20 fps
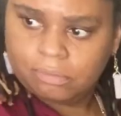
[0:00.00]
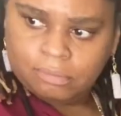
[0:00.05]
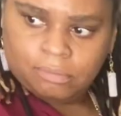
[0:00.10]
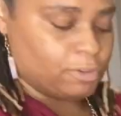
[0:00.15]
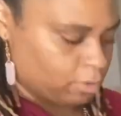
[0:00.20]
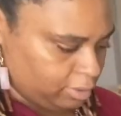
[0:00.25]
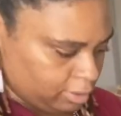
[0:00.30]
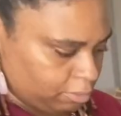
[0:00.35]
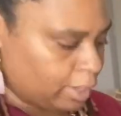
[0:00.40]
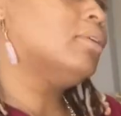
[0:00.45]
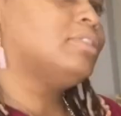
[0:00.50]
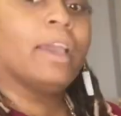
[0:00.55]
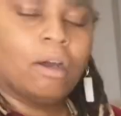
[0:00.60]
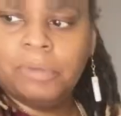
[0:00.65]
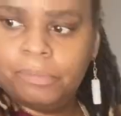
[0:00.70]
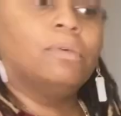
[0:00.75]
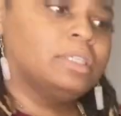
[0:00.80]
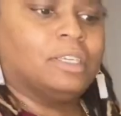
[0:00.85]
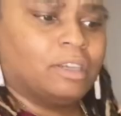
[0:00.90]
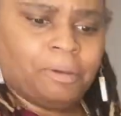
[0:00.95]
So to
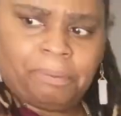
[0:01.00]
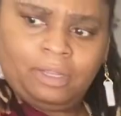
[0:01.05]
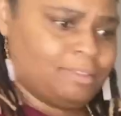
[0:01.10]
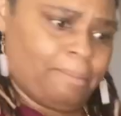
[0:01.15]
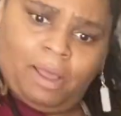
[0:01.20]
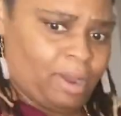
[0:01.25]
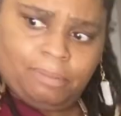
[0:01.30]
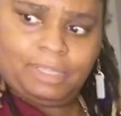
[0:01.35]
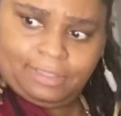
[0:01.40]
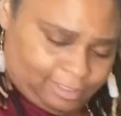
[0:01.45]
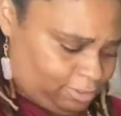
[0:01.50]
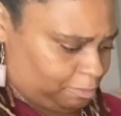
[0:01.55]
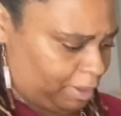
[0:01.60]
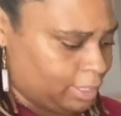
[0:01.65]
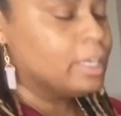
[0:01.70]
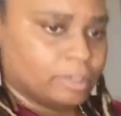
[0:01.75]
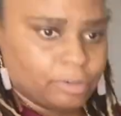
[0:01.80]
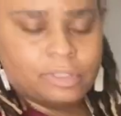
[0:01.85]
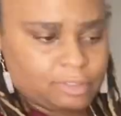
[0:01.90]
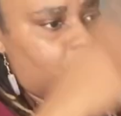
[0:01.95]
me, when it
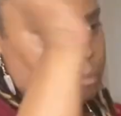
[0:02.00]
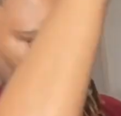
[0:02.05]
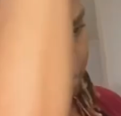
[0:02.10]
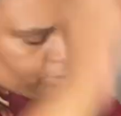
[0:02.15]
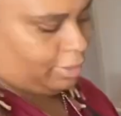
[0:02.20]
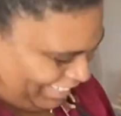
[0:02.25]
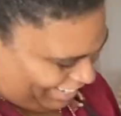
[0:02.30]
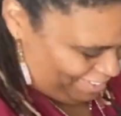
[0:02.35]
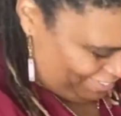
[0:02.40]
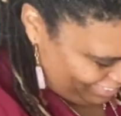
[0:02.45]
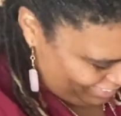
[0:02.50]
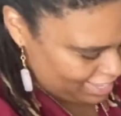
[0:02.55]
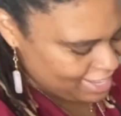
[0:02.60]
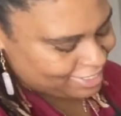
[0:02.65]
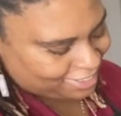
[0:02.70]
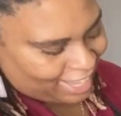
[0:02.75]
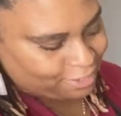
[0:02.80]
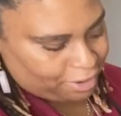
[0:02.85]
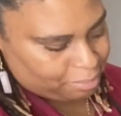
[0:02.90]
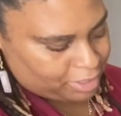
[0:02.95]
comes to locks, that